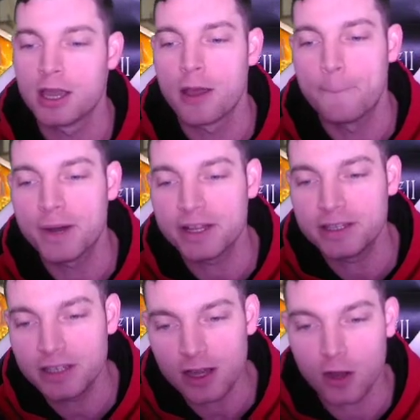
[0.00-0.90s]
But
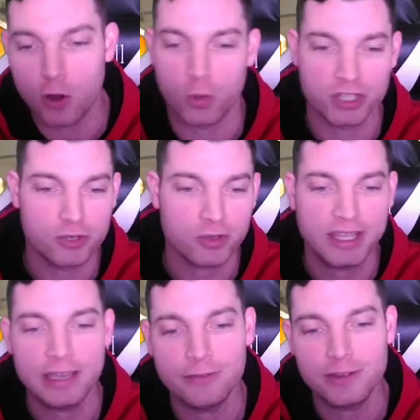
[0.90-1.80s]
no, you're
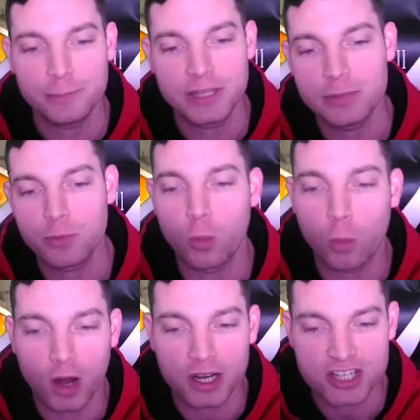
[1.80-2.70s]
giving people
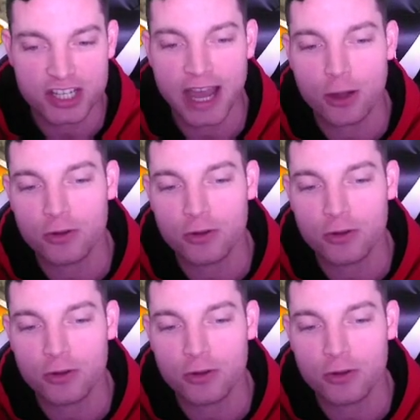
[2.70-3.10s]
watchtower